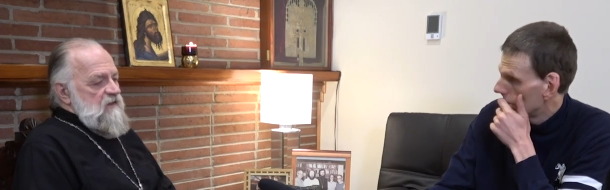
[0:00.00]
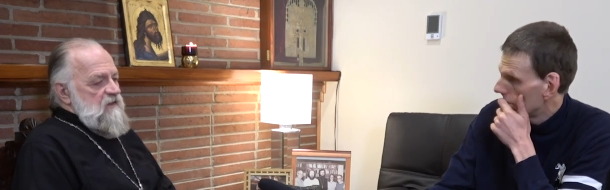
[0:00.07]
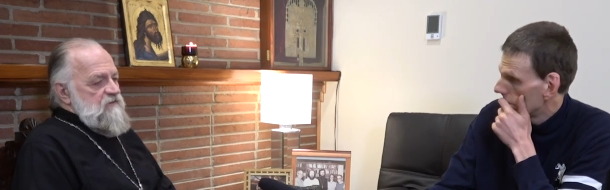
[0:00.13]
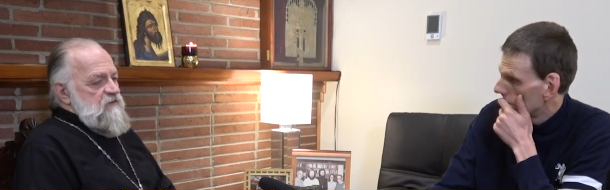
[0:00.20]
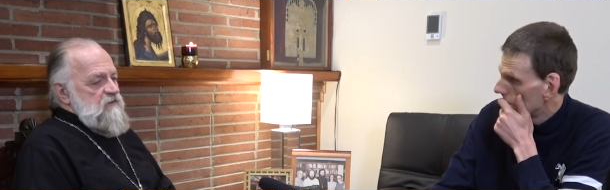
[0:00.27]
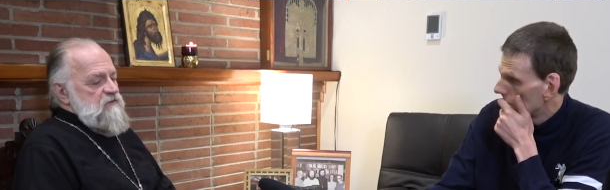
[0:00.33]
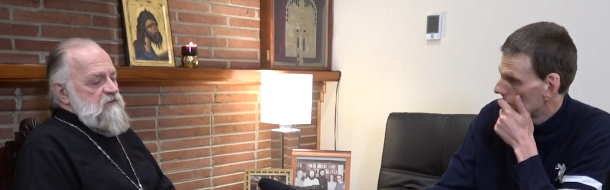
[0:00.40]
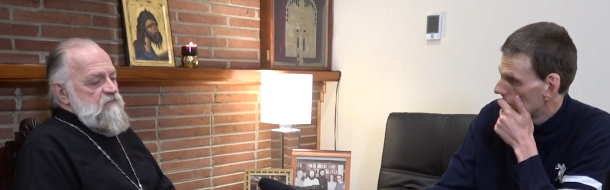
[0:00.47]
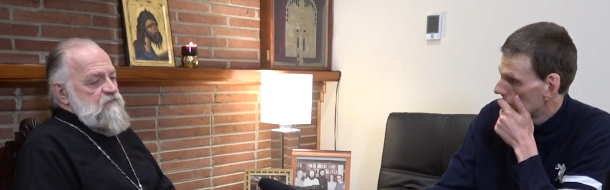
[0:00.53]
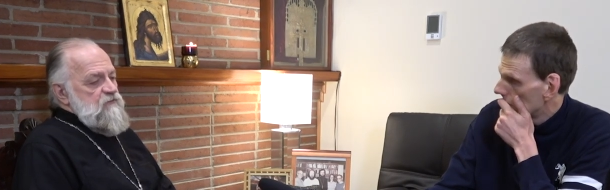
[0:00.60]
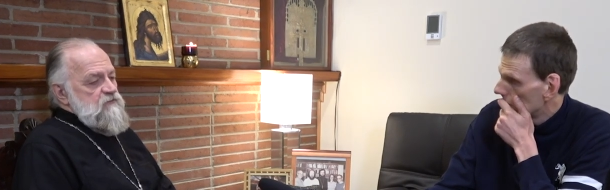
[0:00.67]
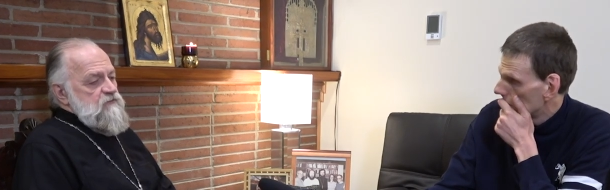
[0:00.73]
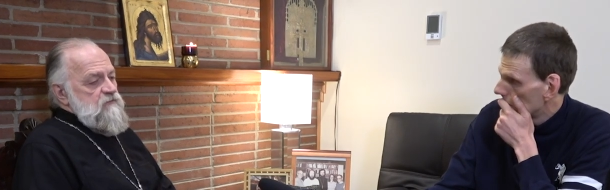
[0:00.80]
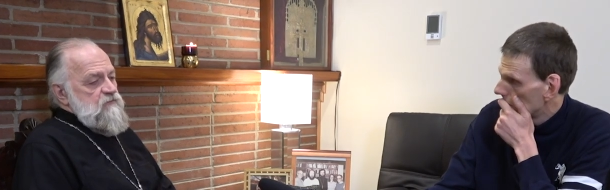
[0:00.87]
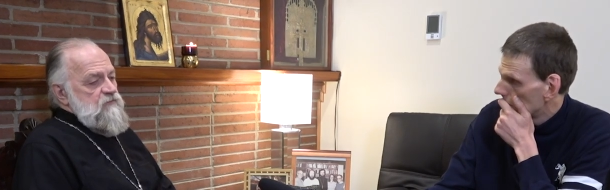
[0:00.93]
Speaker 1: I think the
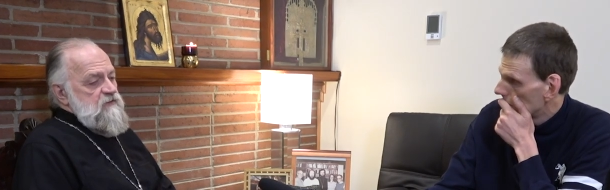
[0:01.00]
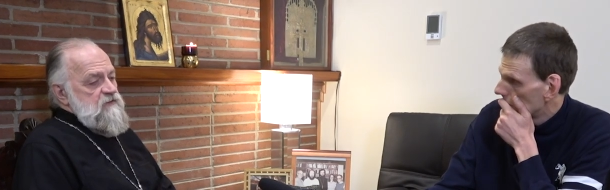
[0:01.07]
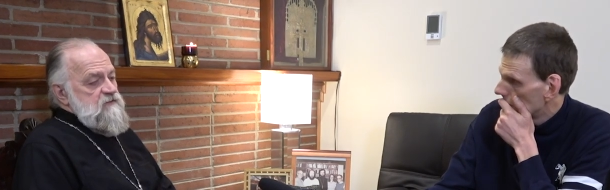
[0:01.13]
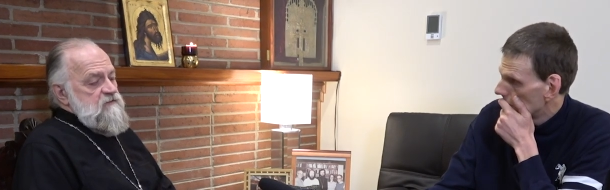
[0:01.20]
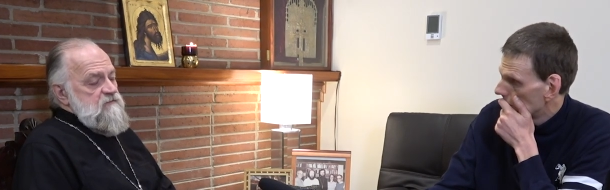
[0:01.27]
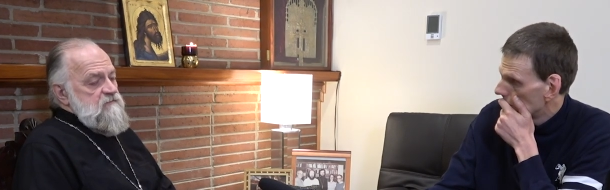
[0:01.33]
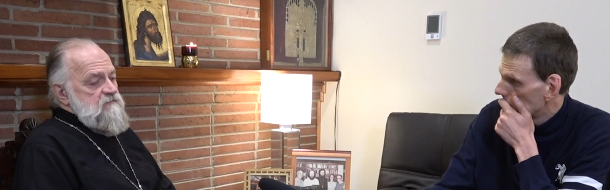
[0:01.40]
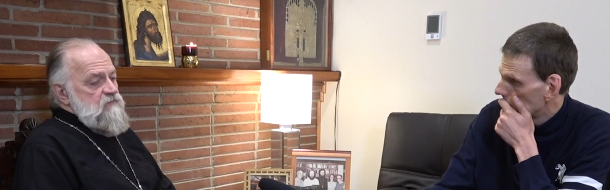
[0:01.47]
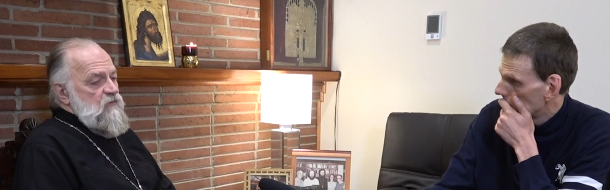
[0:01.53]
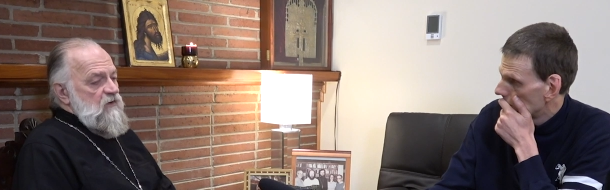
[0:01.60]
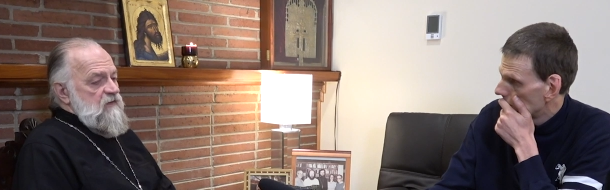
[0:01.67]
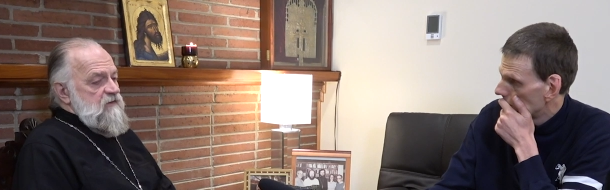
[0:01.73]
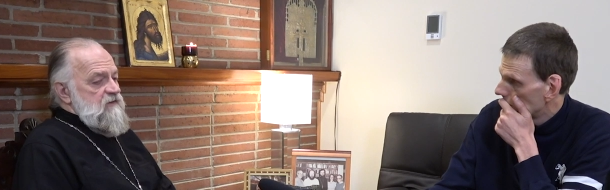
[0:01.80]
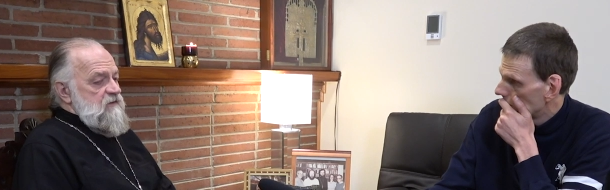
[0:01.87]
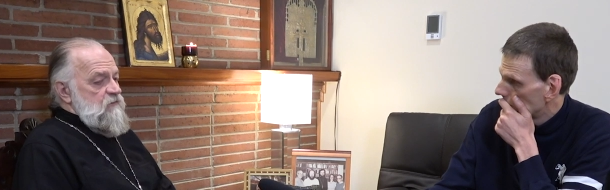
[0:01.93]
official reason
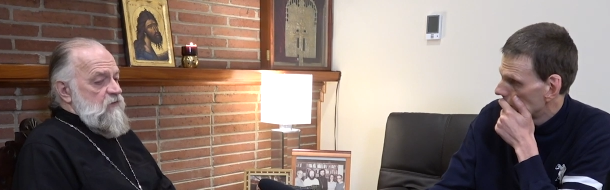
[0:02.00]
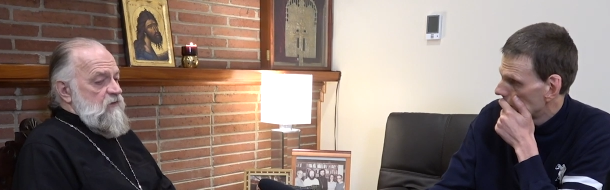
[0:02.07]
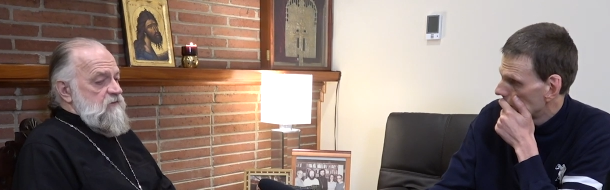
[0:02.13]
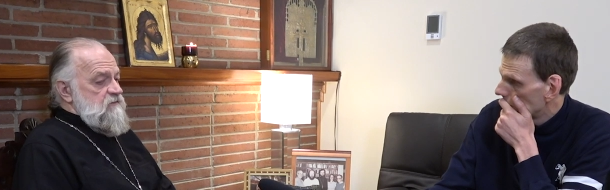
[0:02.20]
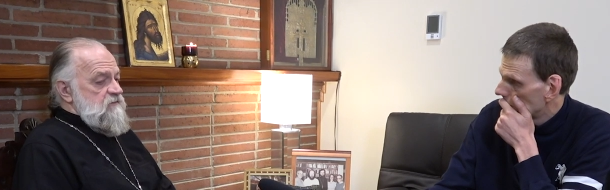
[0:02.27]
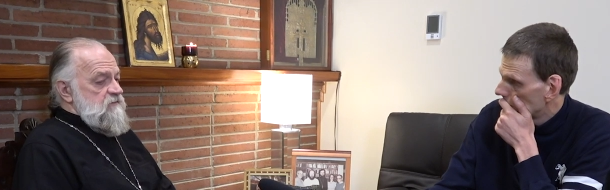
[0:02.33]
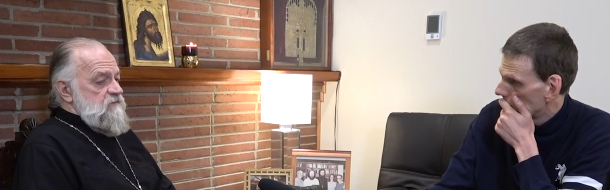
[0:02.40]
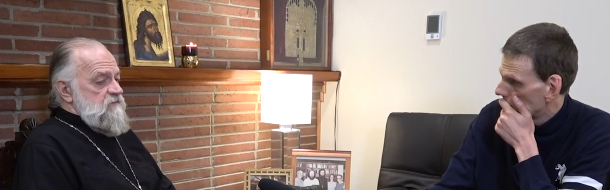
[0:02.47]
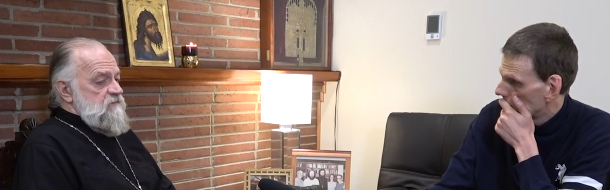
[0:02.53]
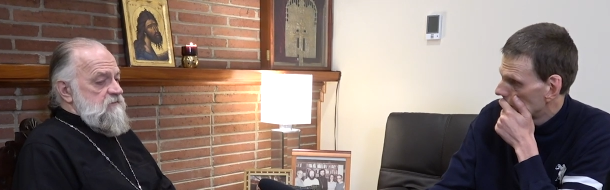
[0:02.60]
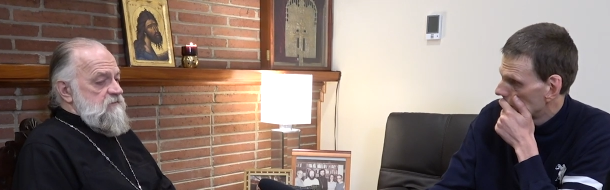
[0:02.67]
why he went